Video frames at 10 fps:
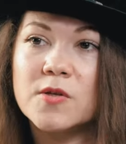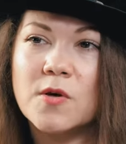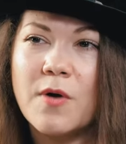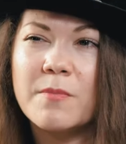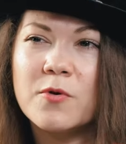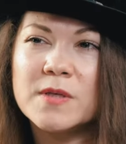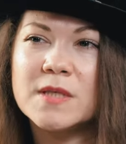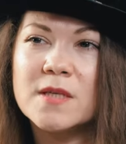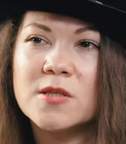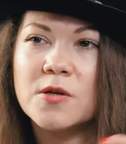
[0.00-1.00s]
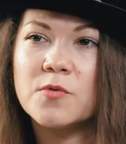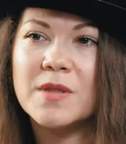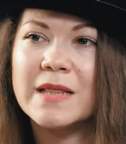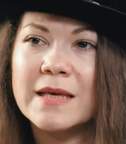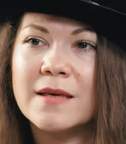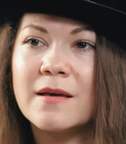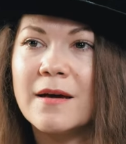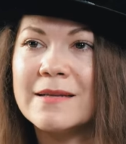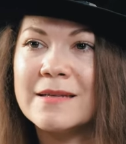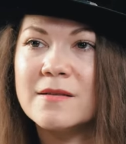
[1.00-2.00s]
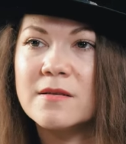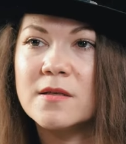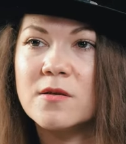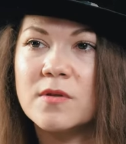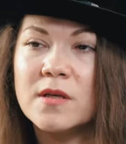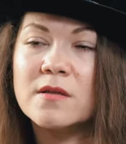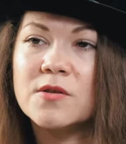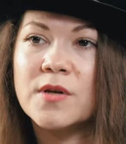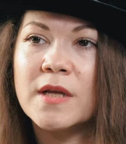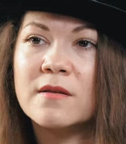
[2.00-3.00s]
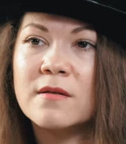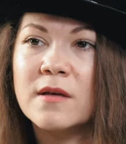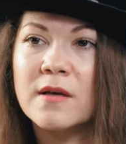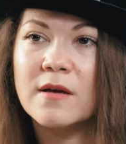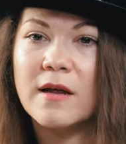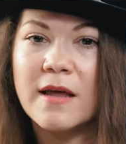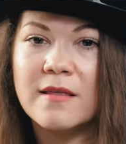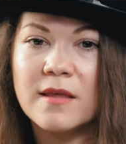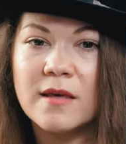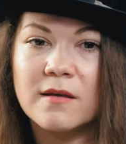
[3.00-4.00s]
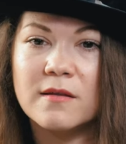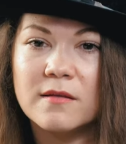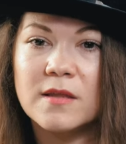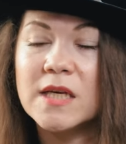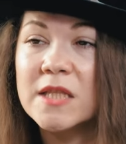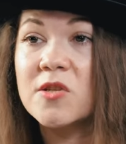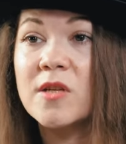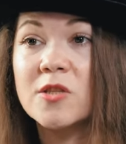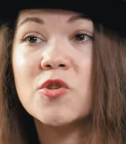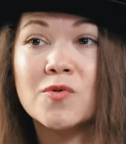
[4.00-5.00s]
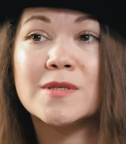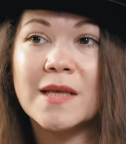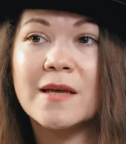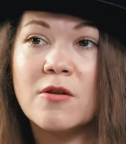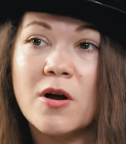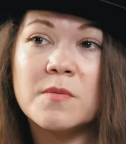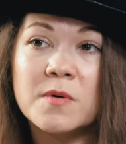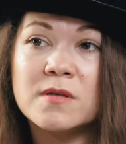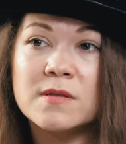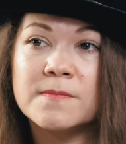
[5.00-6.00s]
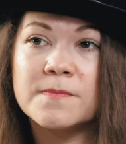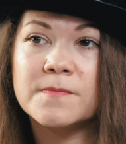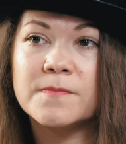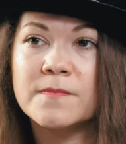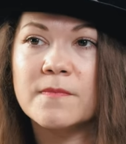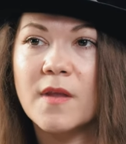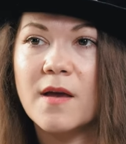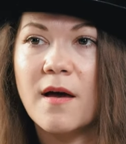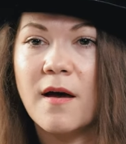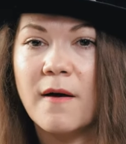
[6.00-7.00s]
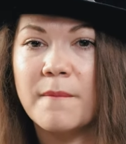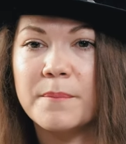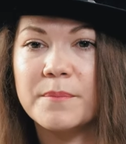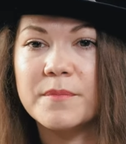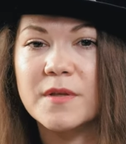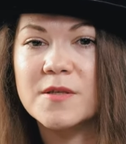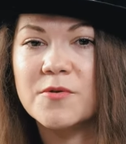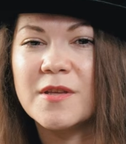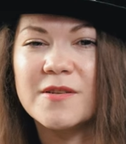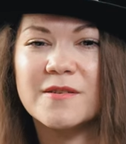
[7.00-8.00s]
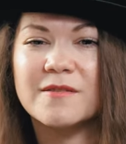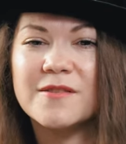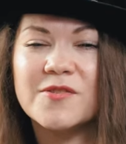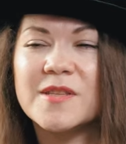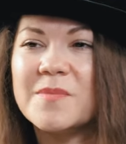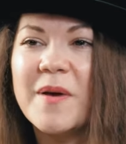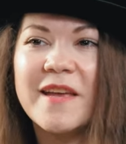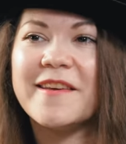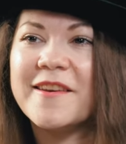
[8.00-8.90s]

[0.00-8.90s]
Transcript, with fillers: So I'm always concerned with linking identities on the internet, and I think the internet should stay anonymous. Um, so there's a there's a debate